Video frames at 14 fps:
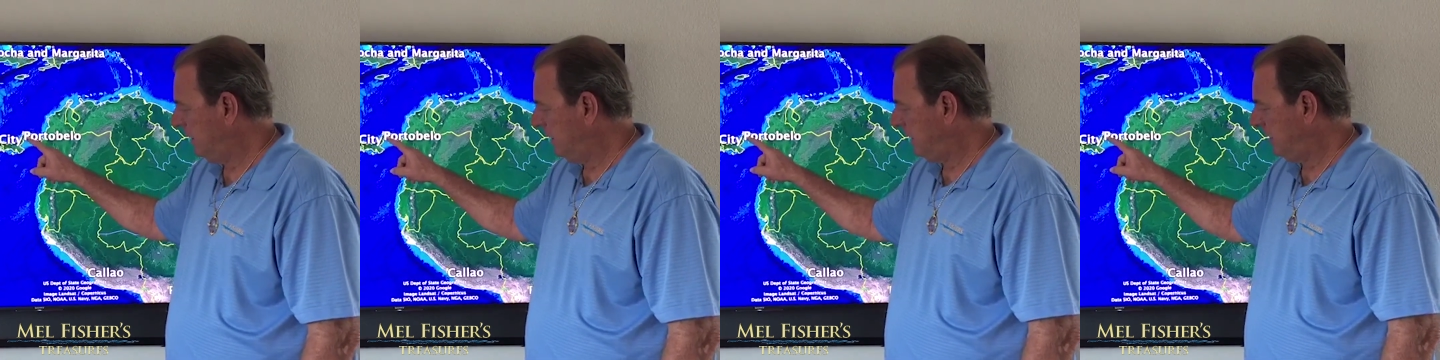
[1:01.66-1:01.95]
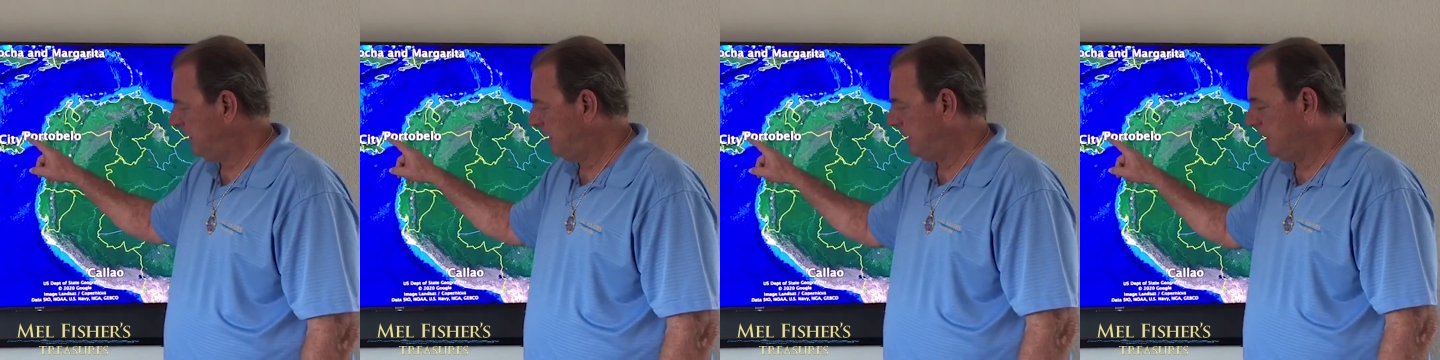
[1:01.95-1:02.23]

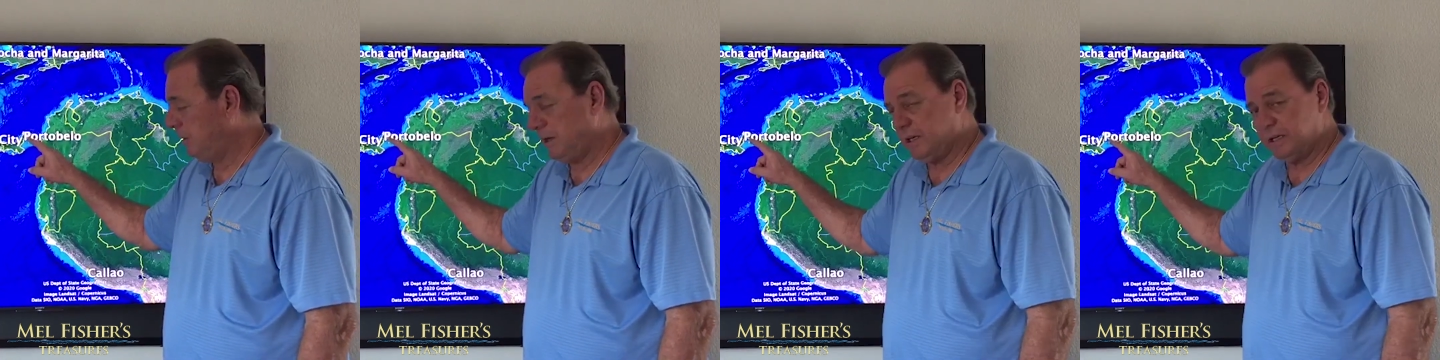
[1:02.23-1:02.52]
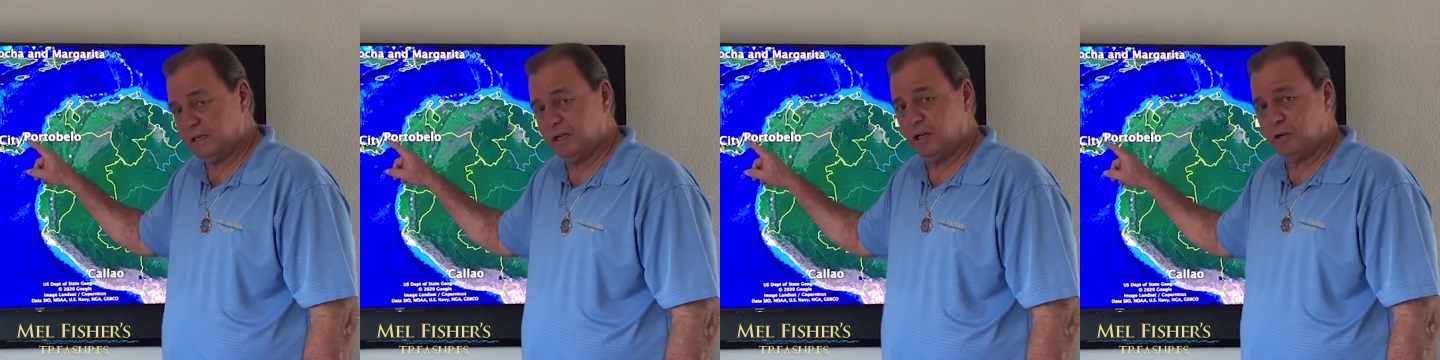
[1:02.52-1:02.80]
There they
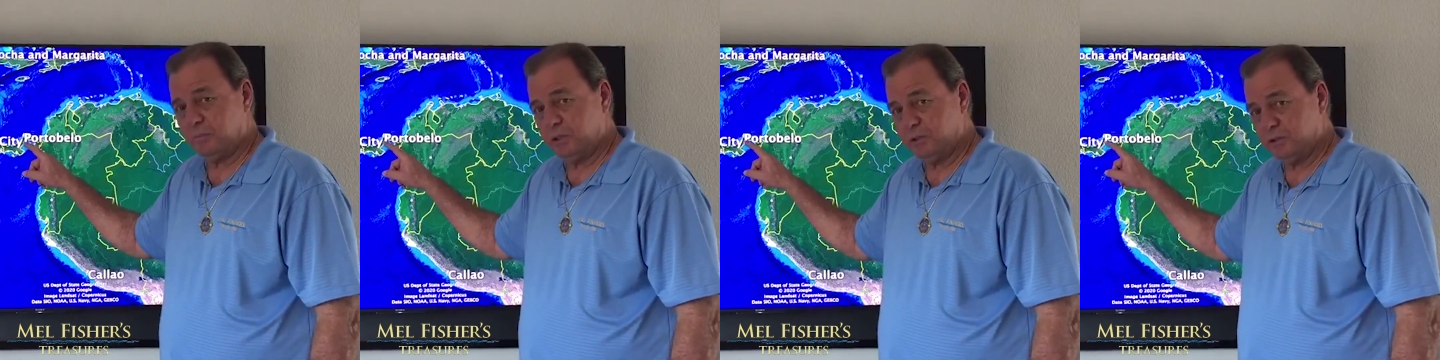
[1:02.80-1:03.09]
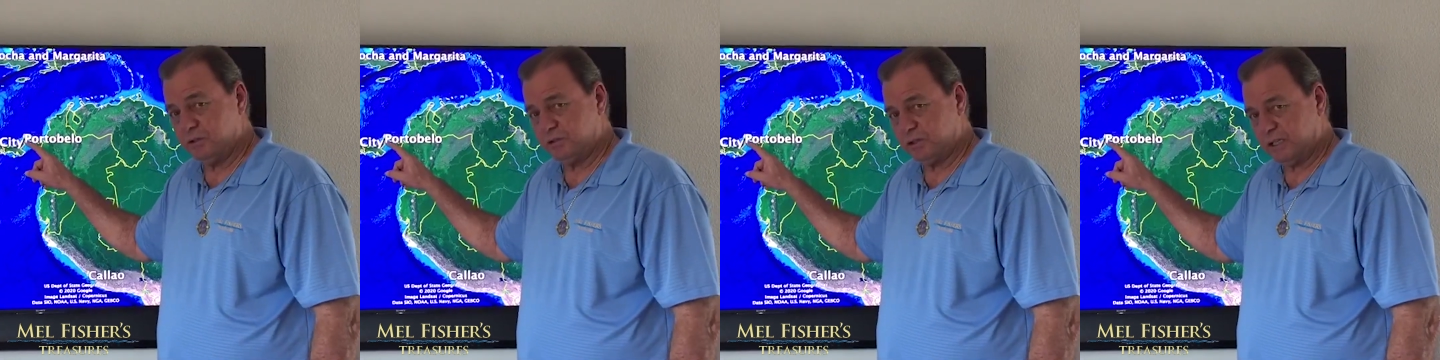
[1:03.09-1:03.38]
loaded it on
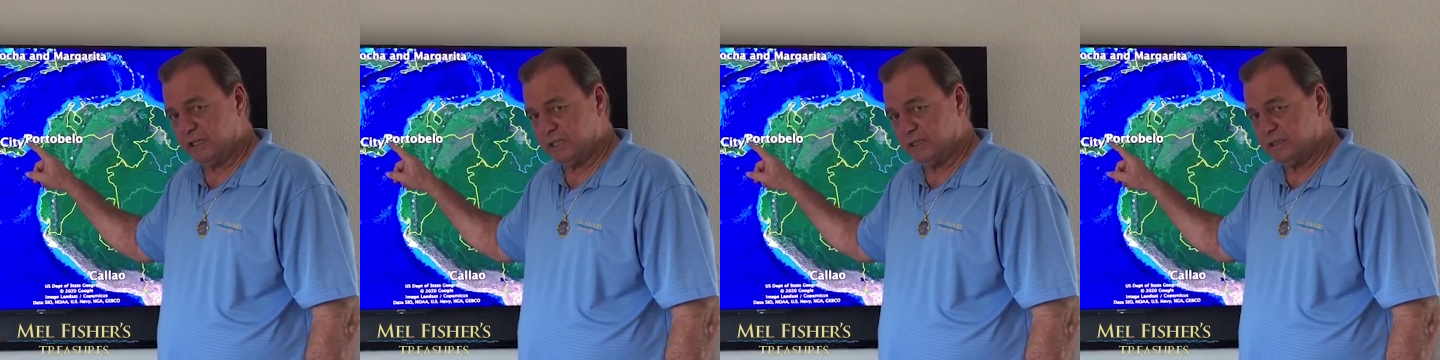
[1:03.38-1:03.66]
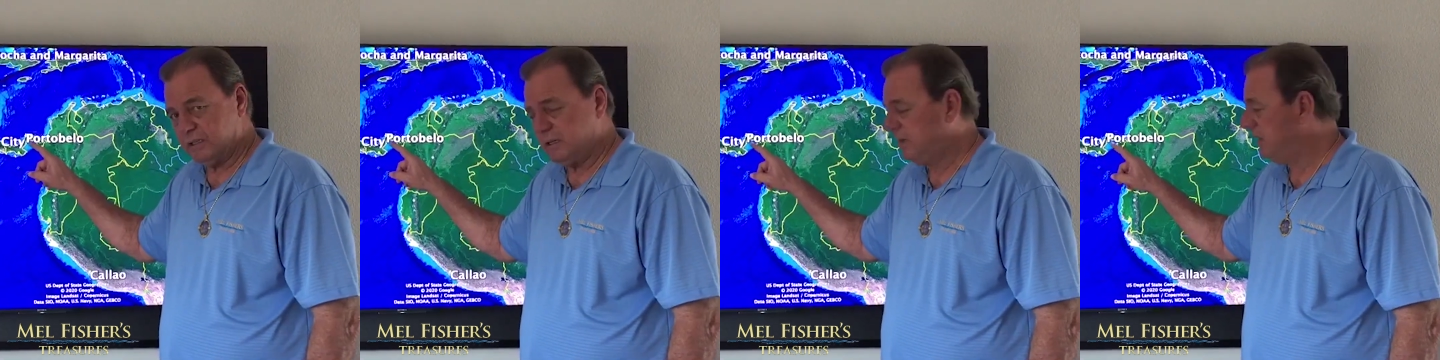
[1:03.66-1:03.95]
mules
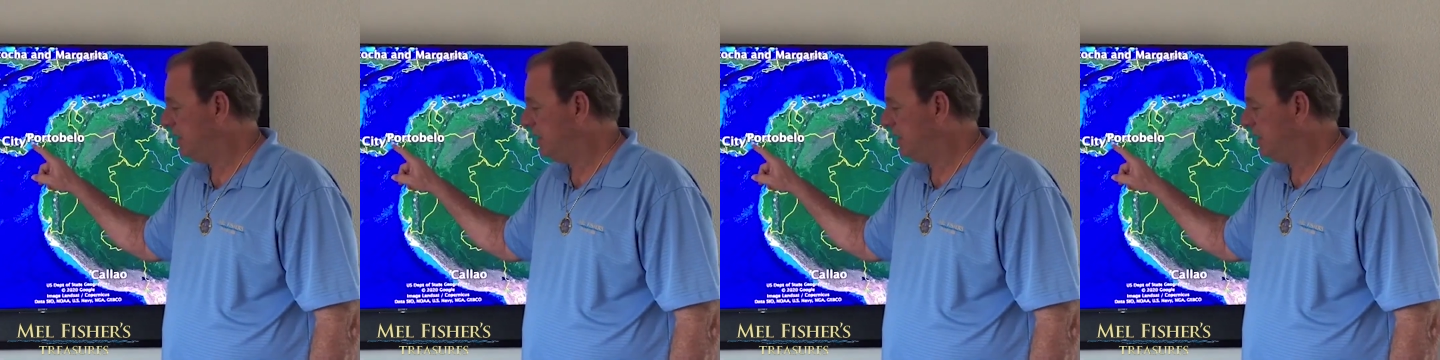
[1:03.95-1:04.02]
again